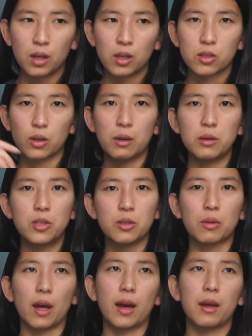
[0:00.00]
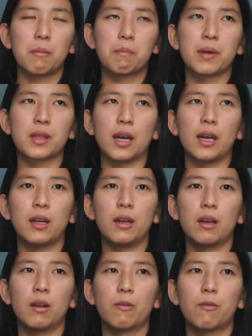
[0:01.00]
So I would do that, but
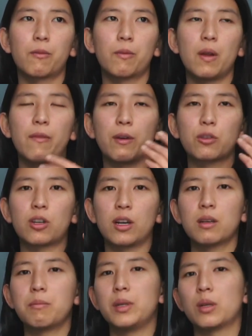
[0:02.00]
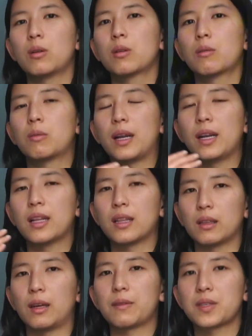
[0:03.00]
then if I was trying to mirror the right and the
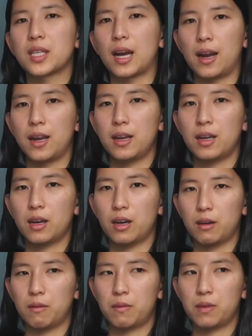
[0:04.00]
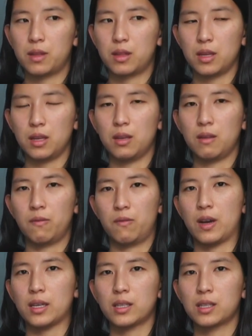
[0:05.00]
left side of the
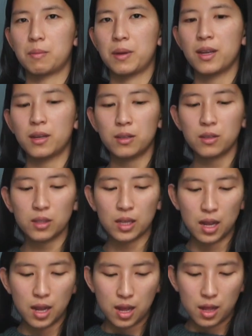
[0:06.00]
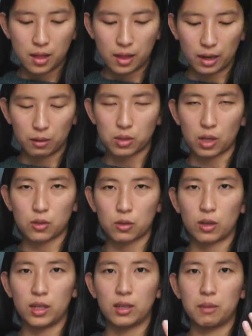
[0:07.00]
vest panels, then I was also
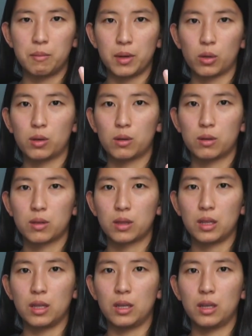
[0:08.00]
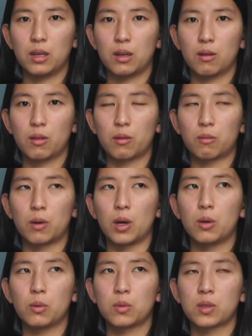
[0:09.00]
trying to mirror the
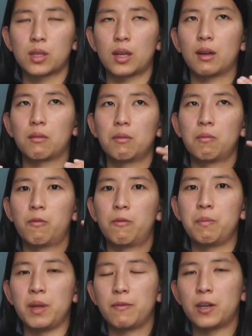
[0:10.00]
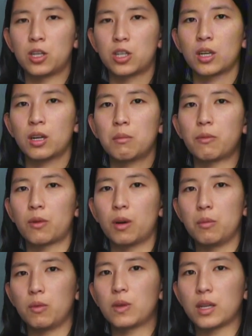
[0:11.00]
rows that I would be finishing on before
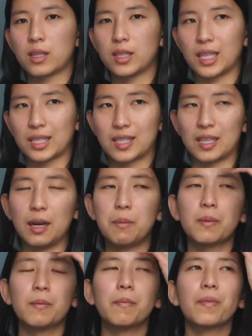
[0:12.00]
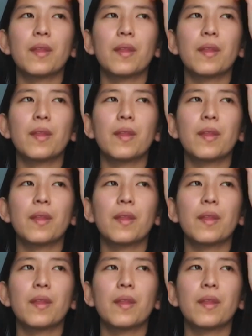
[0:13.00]
I moved on to the next step.